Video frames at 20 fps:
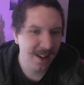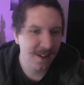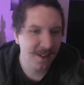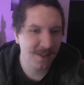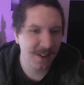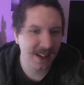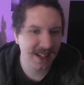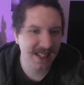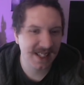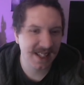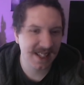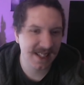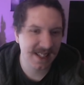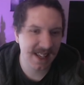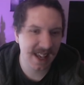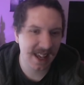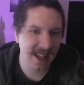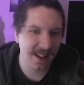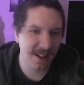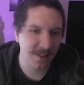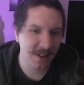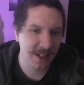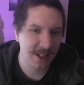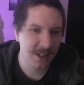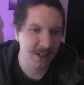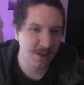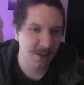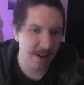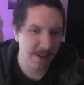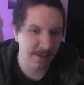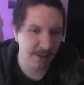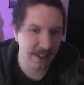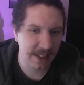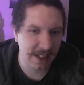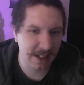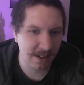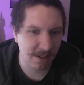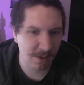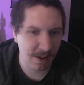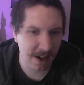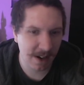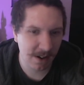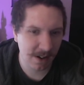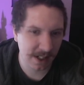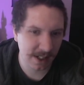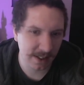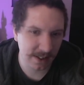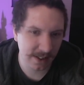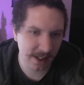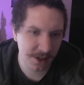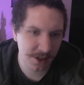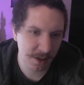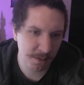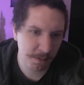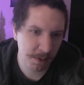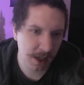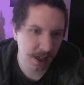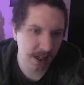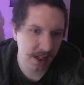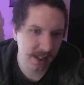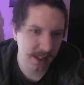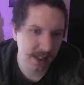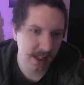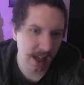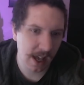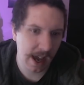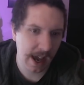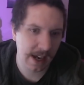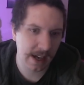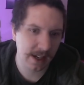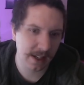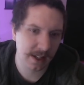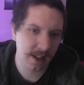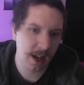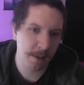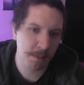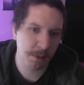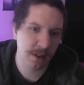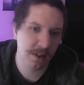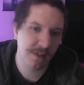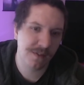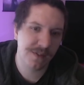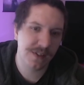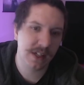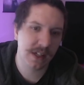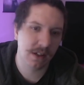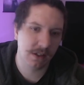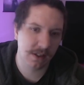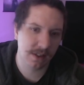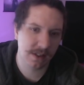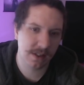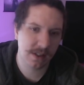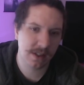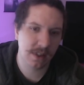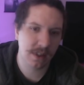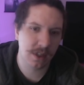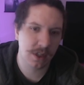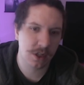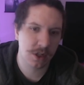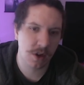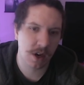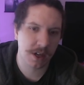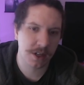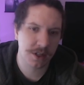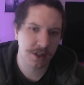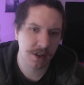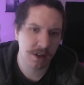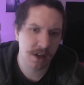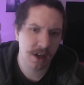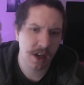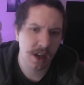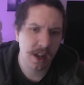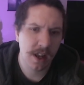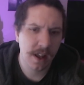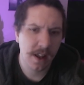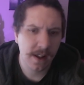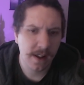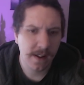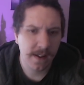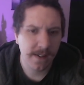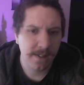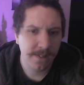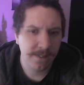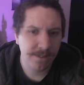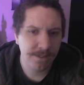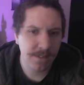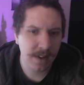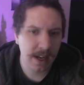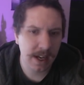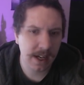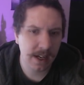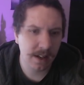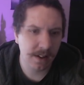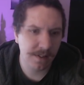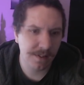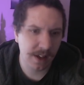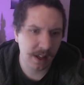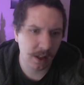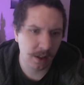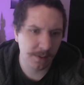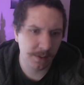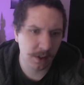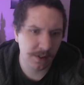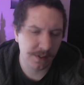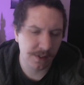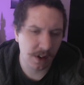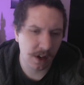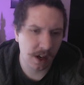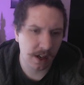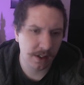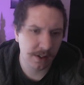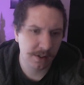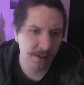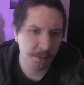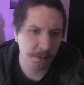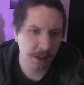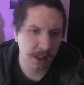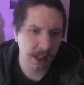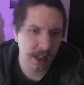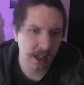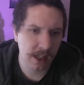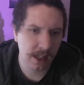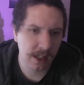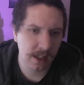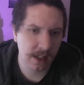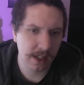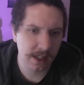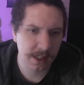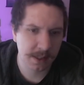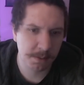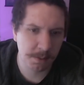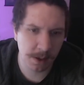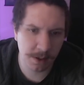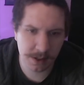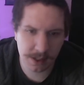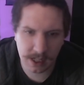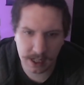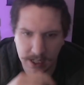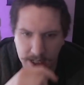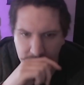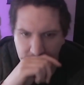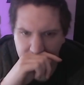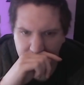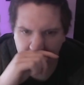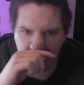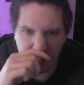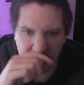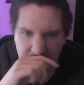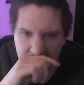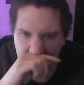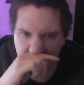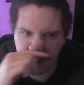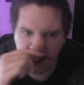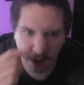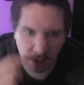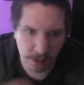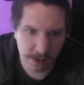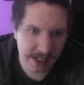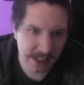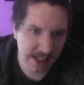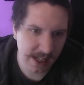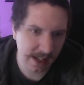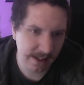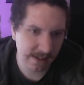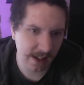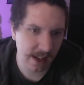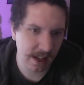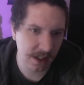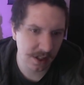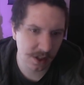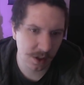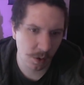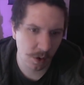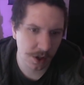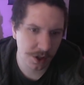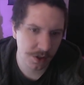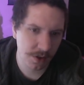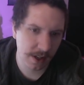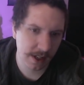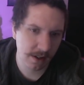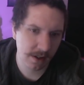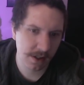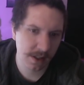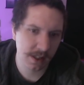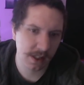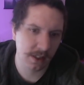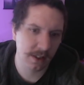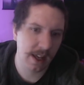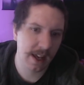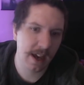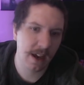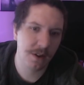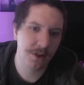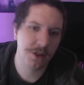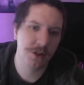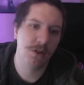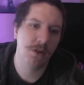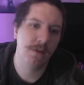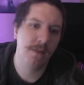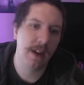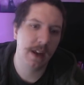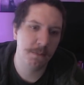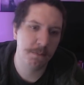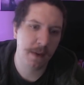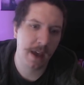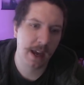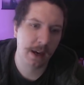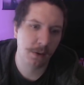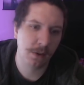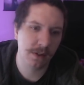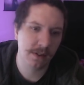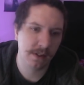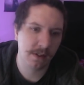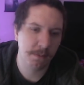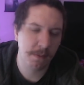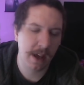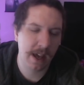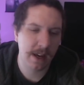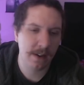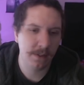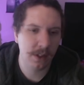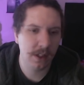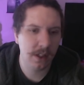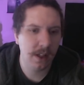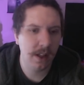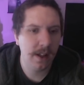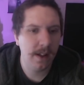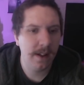Fixed a set of extremely rare collision bugs. Added a couple of fields to the structure. Made available for auto splitting, exposing information about resets and door triggers. The layout should remain backwards compatible.